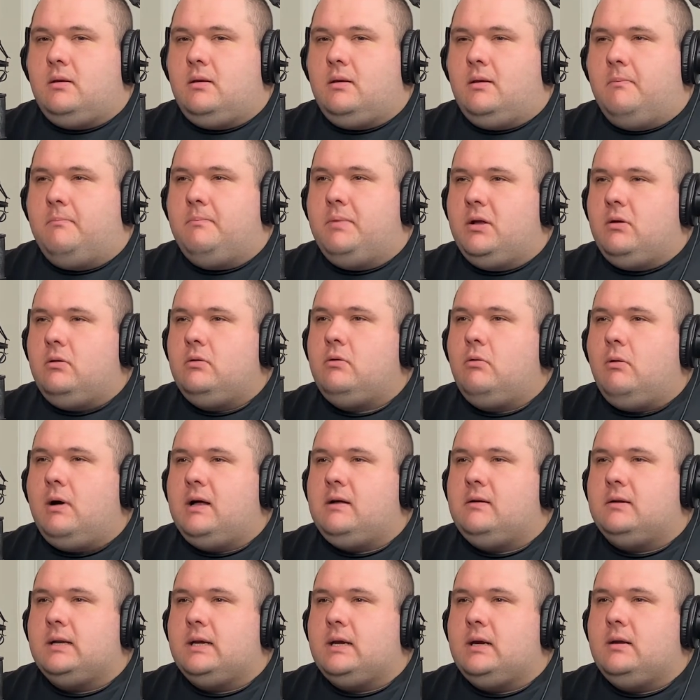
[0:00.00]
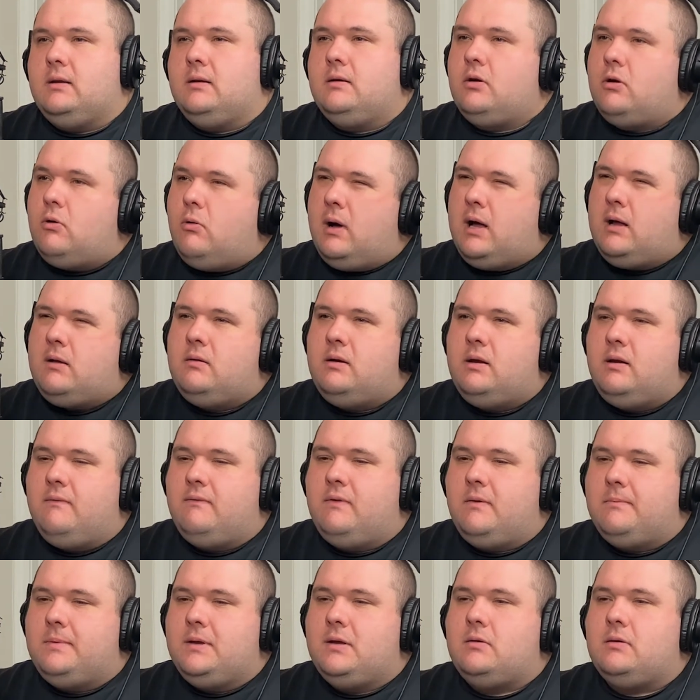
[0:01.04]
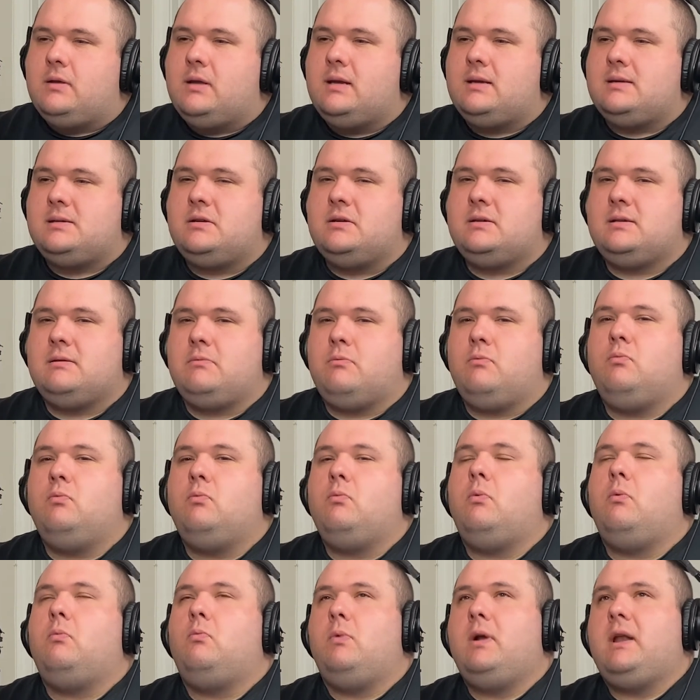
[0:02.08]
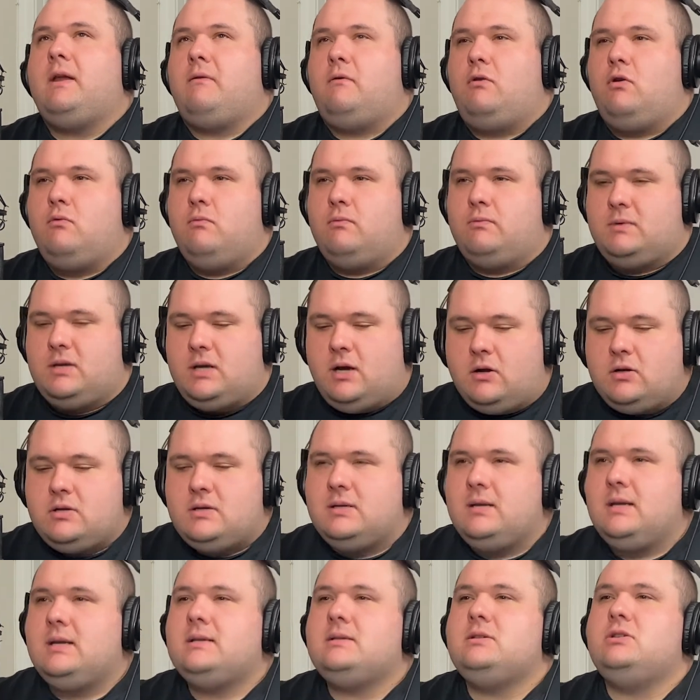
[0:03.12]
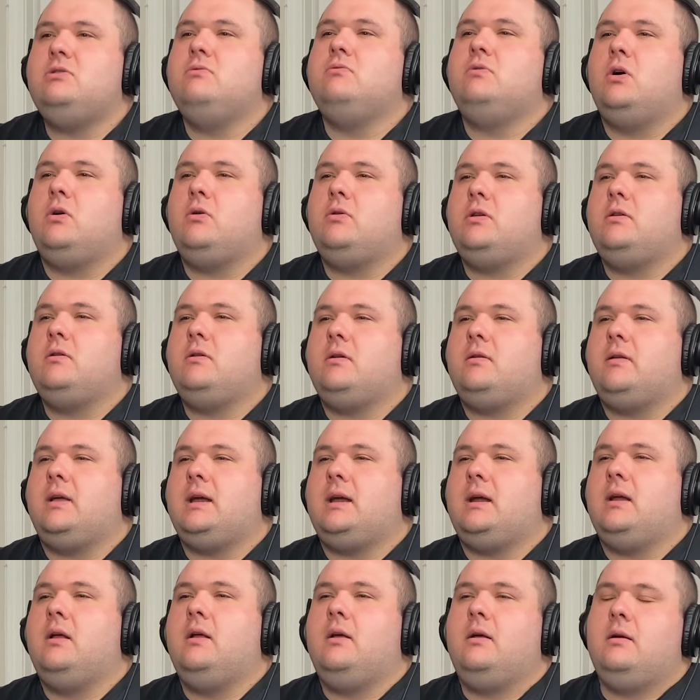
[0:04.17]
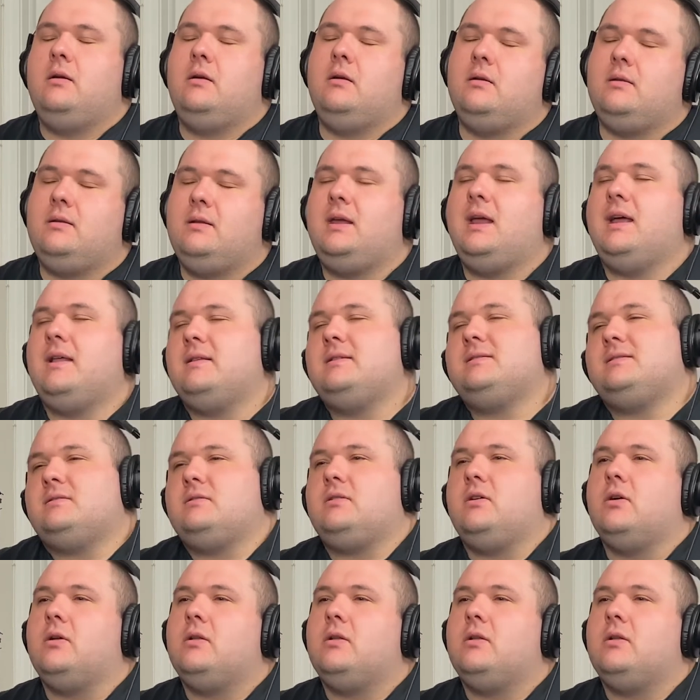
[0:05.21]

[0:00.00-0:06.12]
The build quality. The quality of the build is just when you touch this, you're like, yeah, this is good.